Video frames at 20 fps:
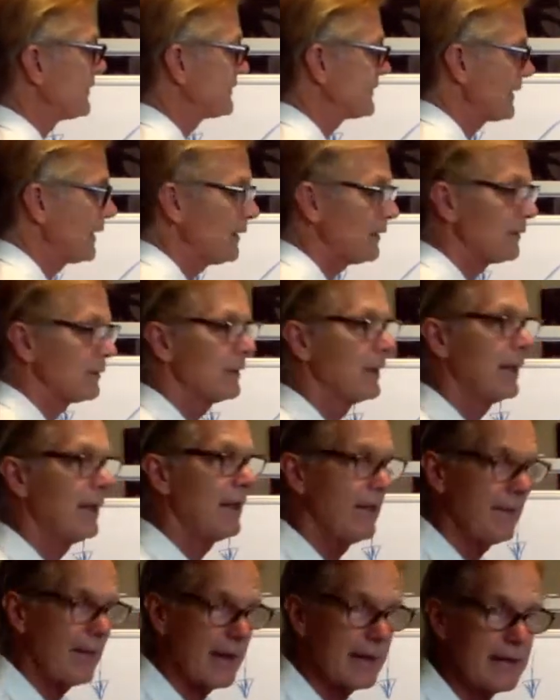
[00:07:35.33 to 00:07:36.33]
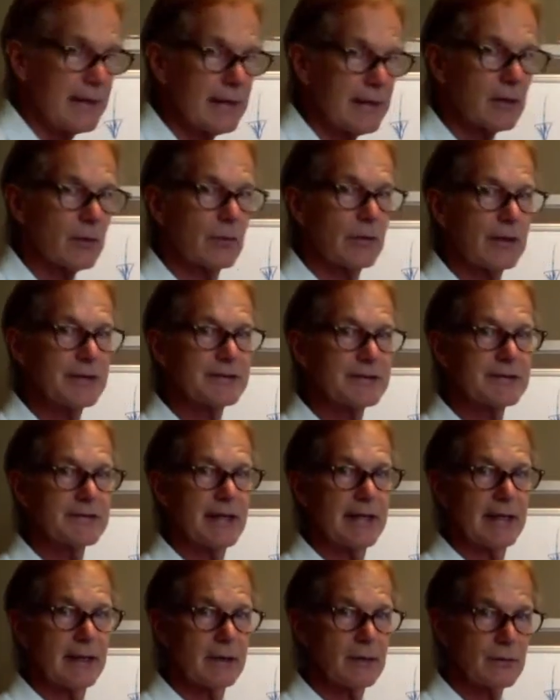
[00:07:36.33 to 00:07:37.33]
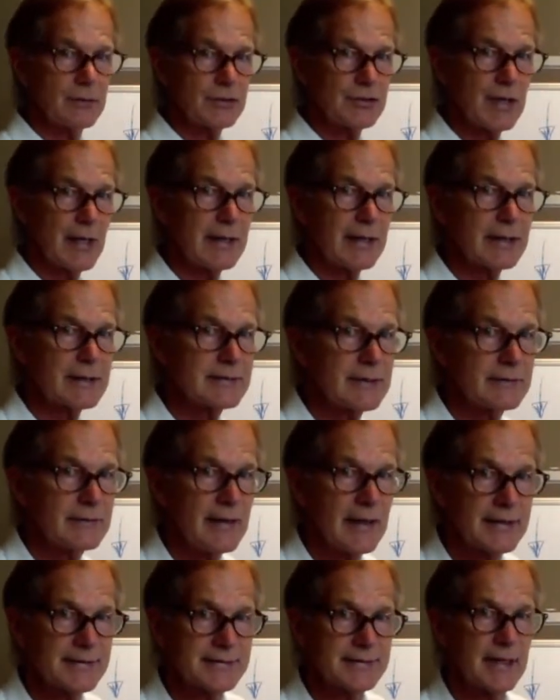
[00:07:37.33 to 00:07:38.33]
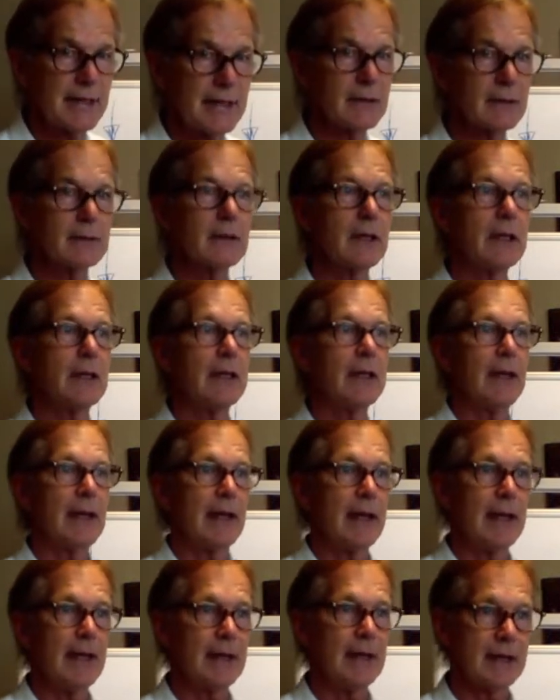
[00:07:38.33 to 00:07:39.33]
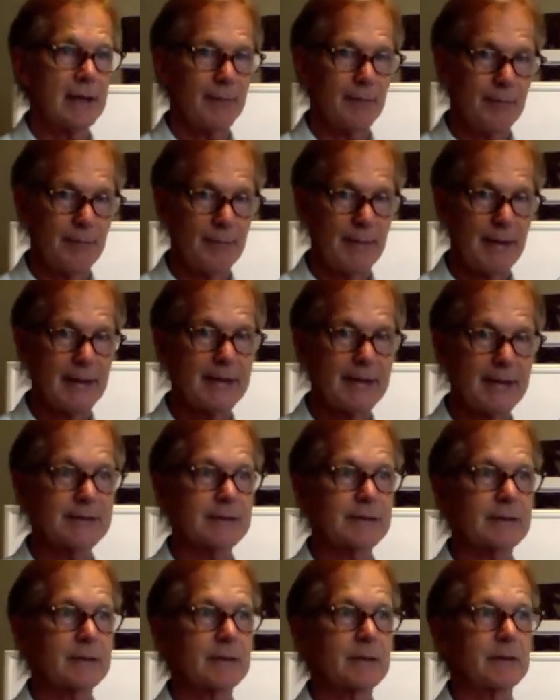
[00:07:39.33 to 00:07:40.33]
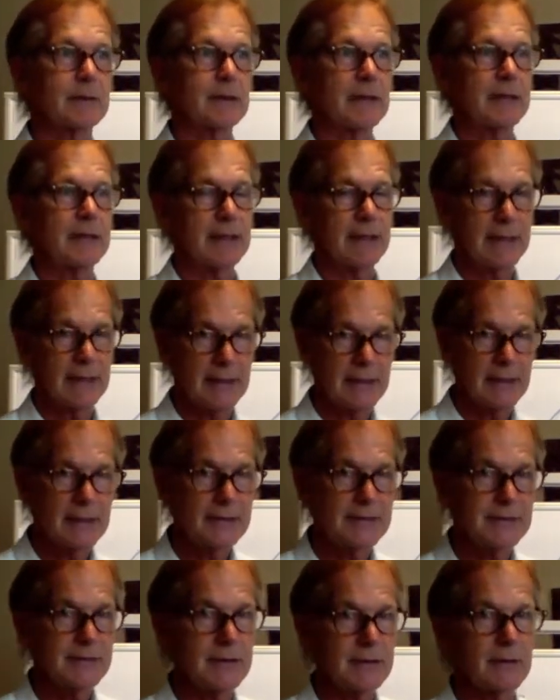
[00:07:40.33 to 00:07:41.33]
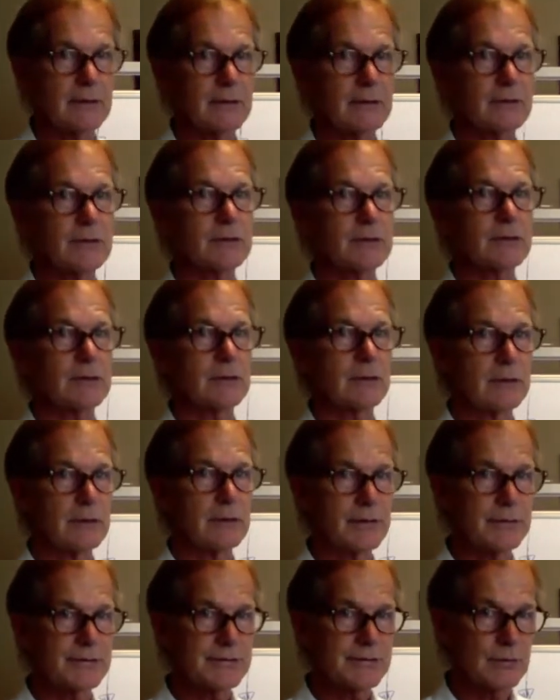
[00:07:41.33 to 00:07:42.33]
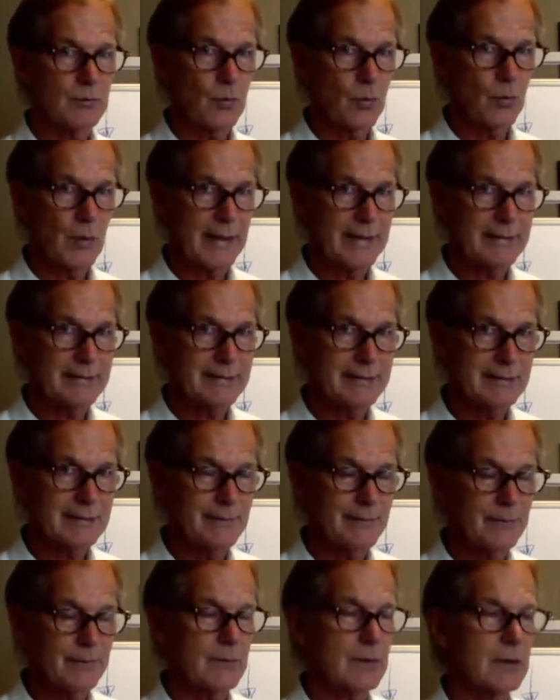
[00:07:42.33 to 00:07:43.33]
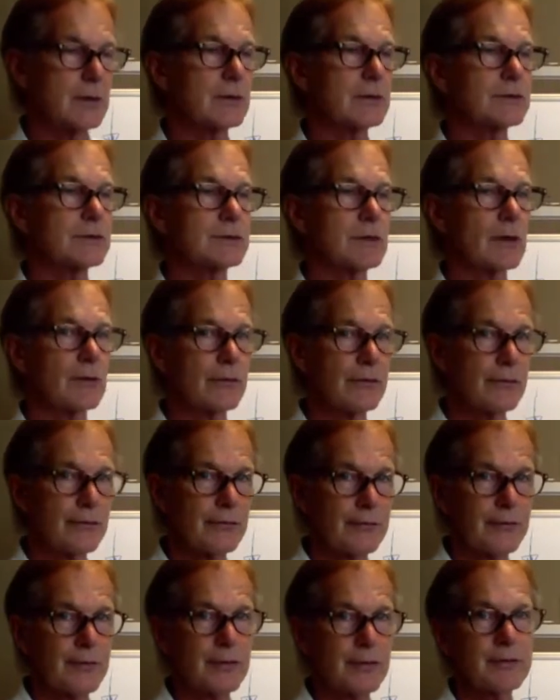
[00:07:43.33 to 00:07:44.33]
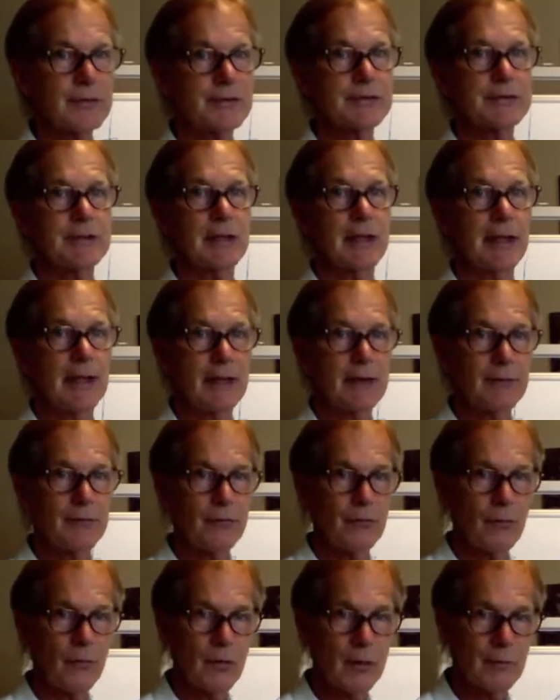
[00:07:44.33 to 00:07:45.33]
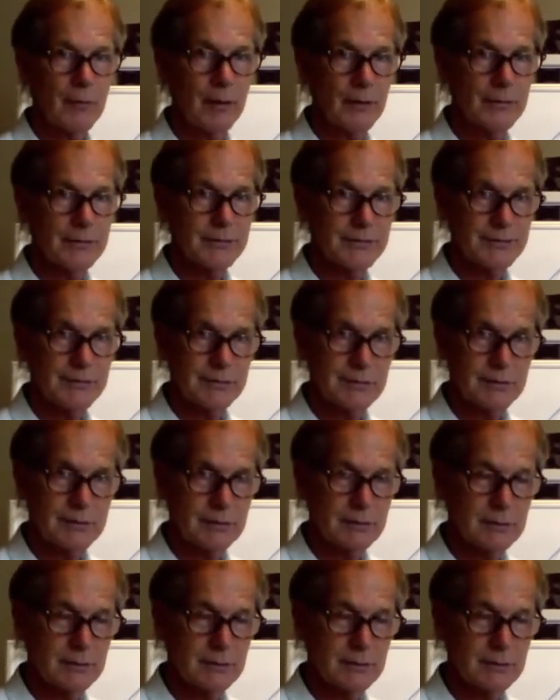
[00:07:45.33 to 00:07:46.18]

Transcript: the cell. That increases the energetics of that cell and it makes it easier to lose some weight. So first and foremost,